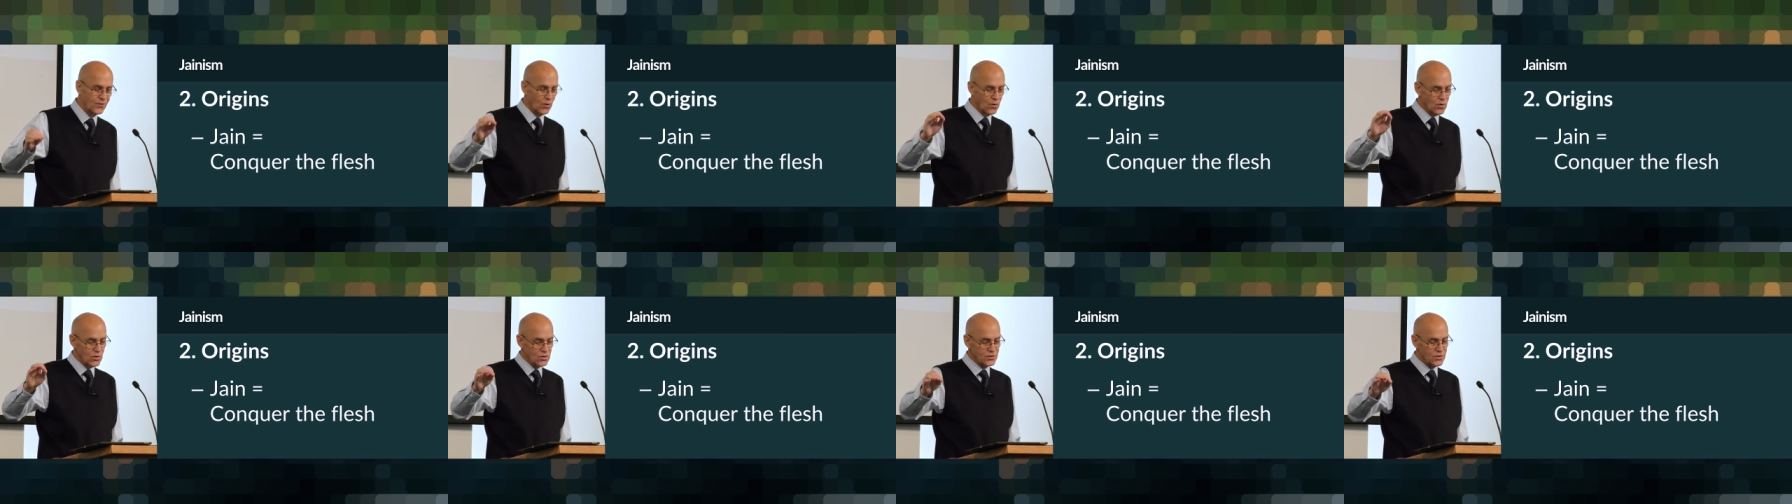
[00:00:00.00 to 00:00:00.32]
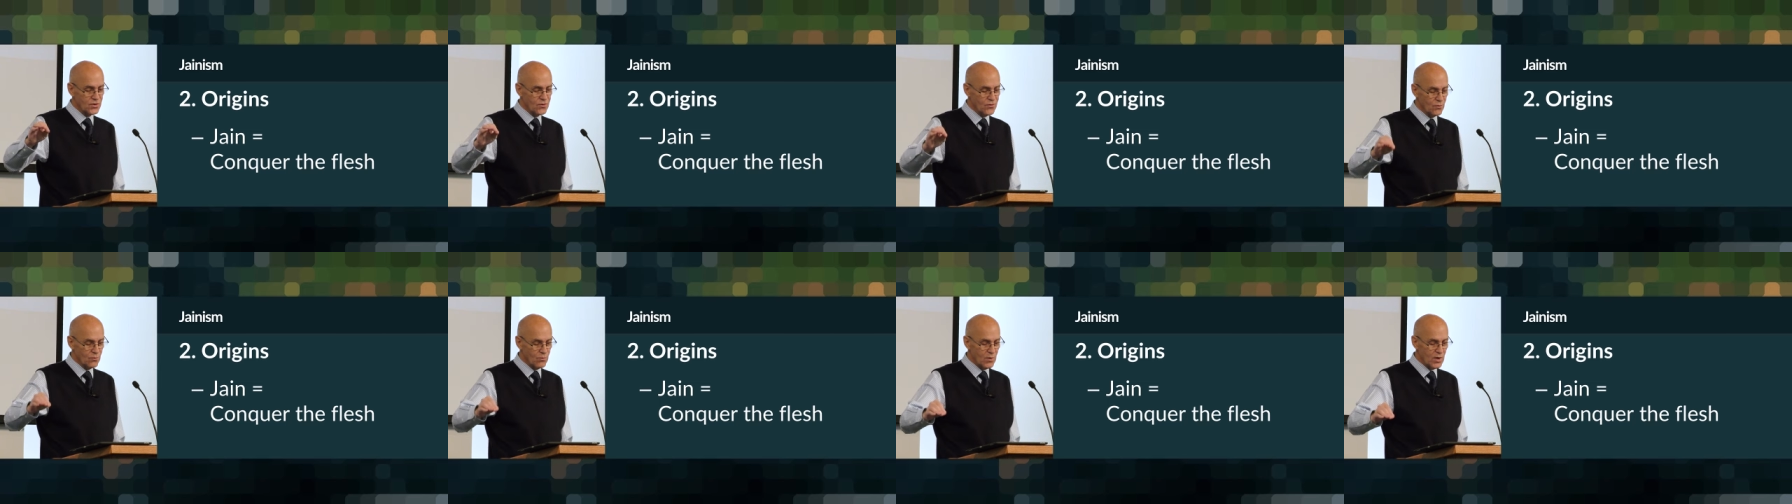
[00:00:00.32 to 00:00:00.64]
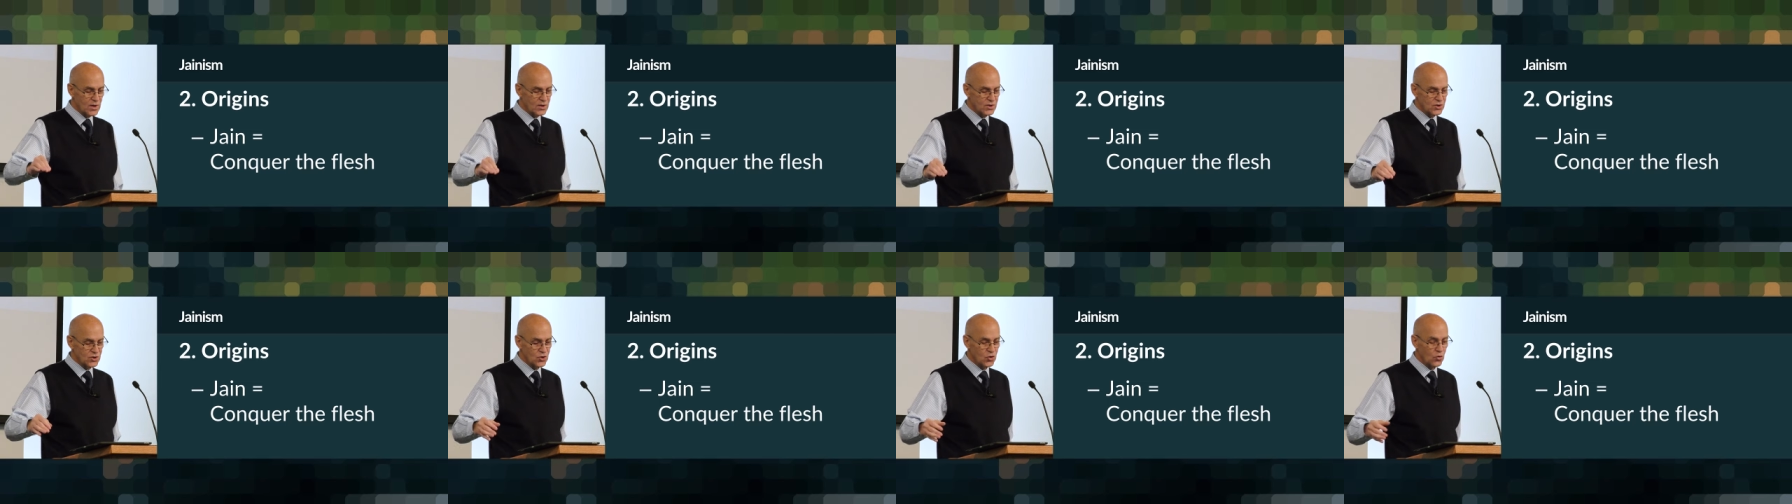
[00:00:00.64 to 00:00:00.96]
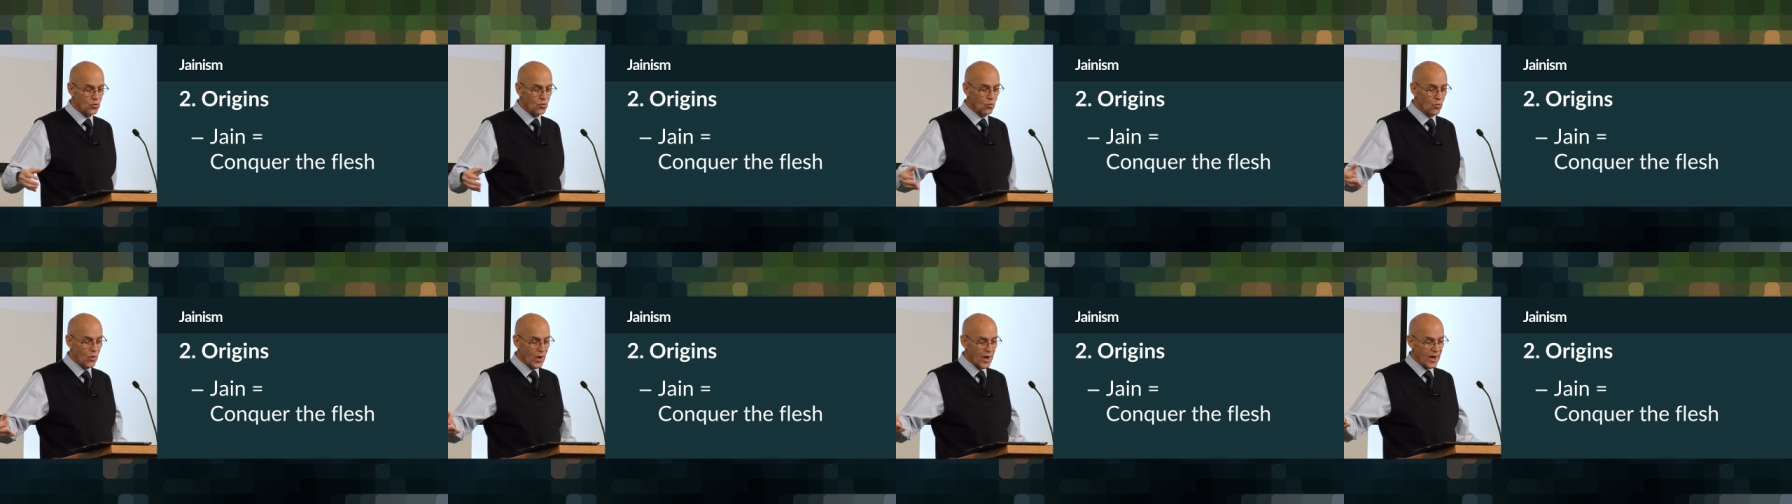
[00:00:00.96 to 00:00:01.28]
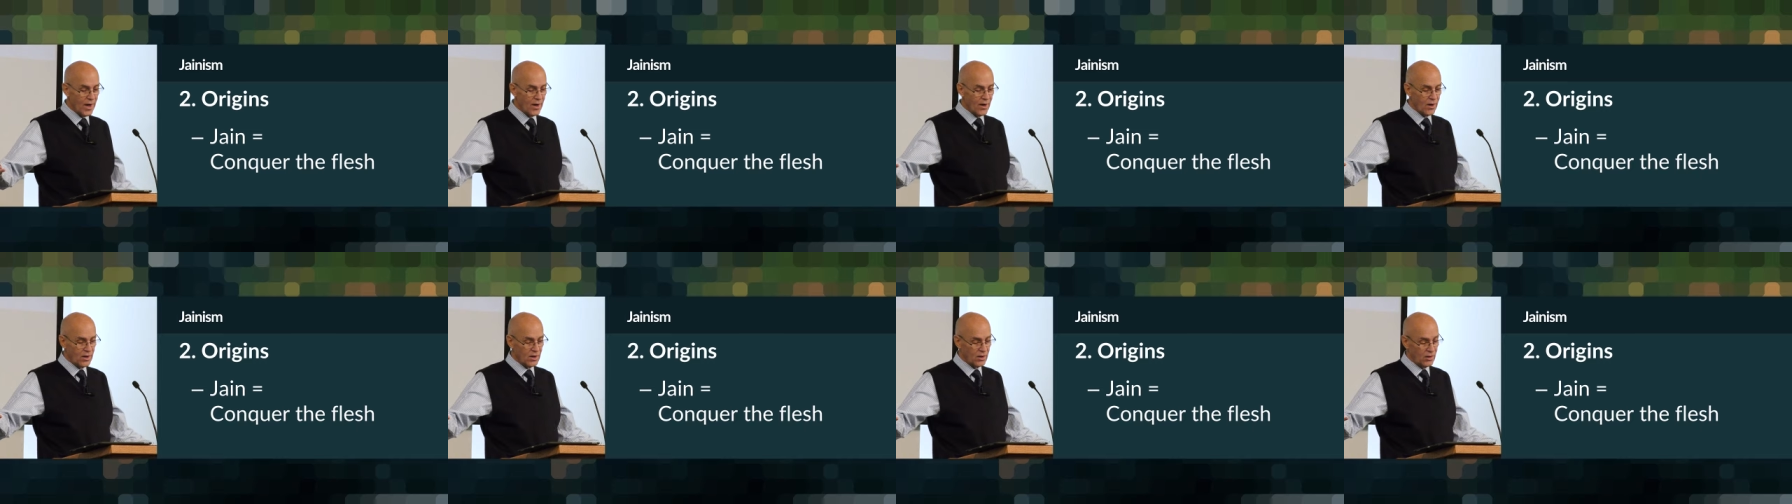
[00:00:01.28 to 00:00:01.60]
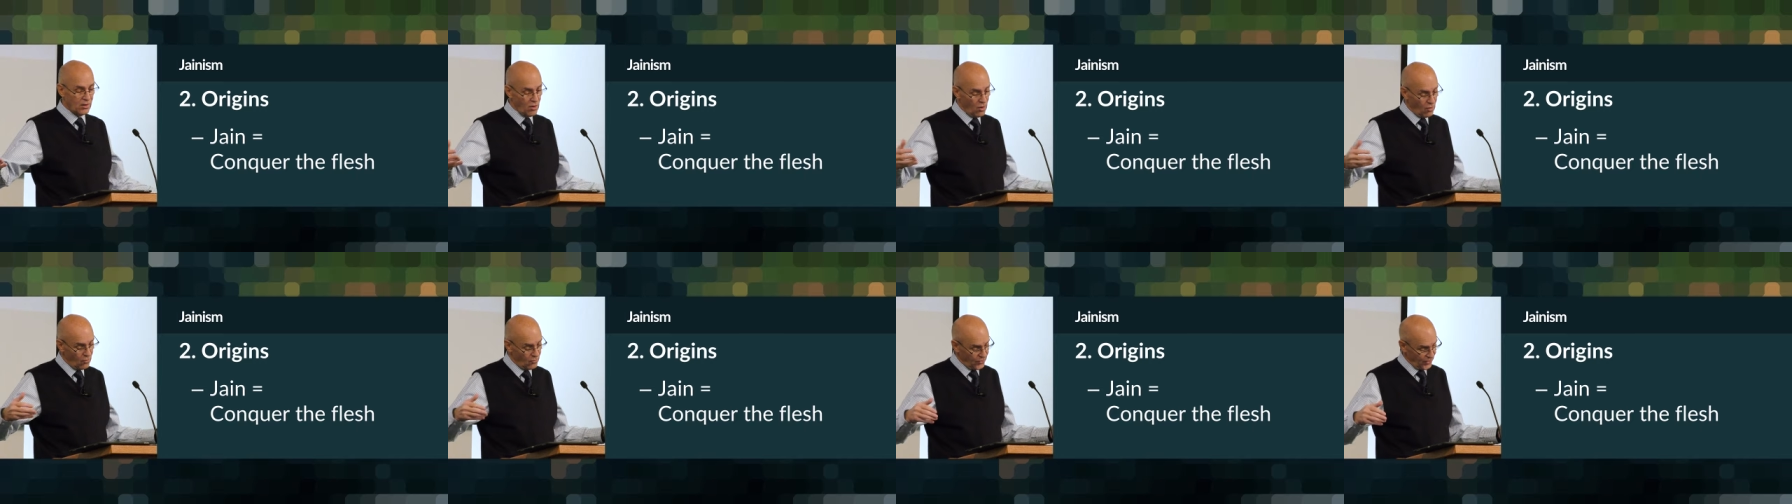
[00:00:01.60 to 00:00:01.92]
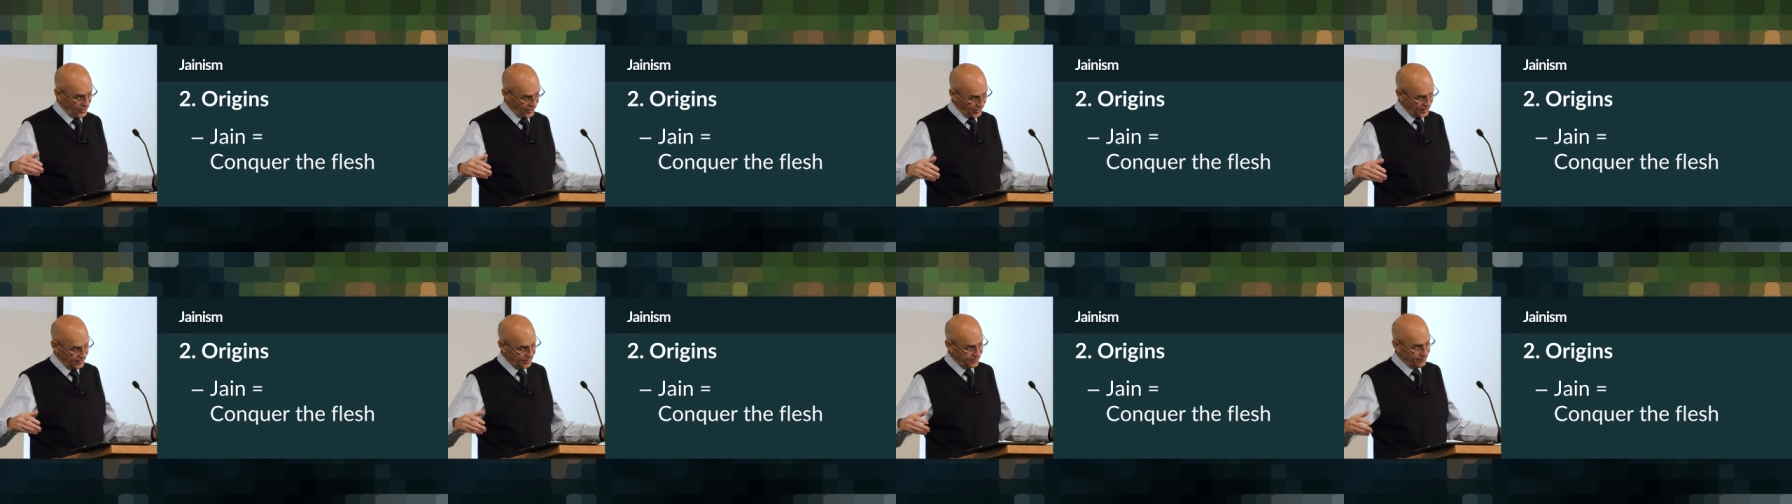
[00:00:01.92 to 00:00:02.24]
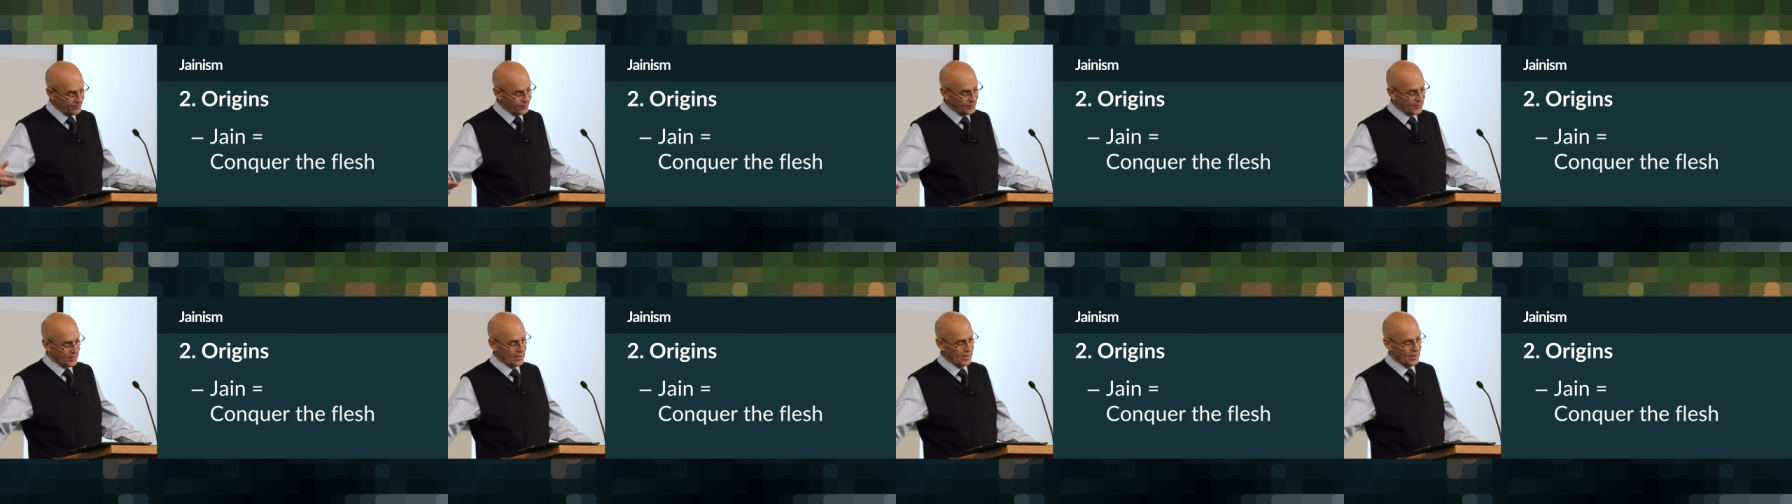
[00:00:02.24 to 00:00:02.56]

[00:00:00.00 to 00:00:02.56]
Those are the ones who wear clothing